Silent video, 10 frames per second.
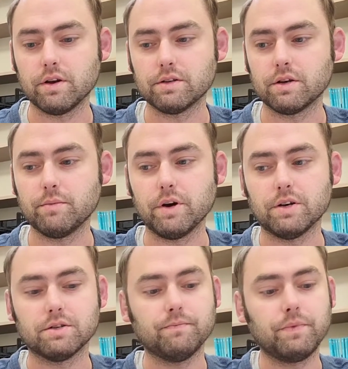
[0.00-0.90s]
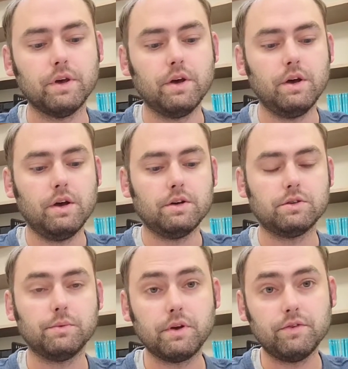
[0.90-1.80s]
and it's going to be awesome.
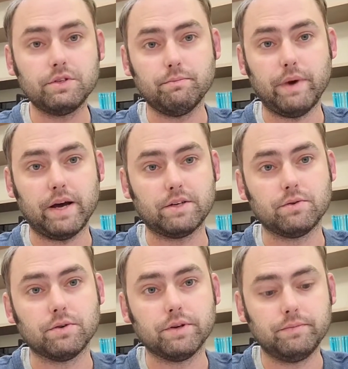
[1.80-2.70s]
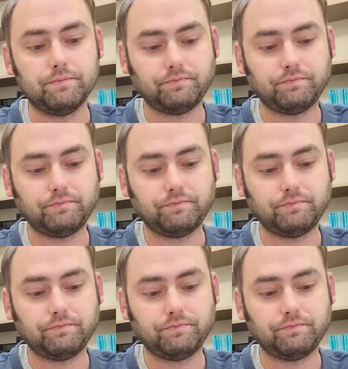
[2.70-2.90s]
So I'm going to give you some backstory.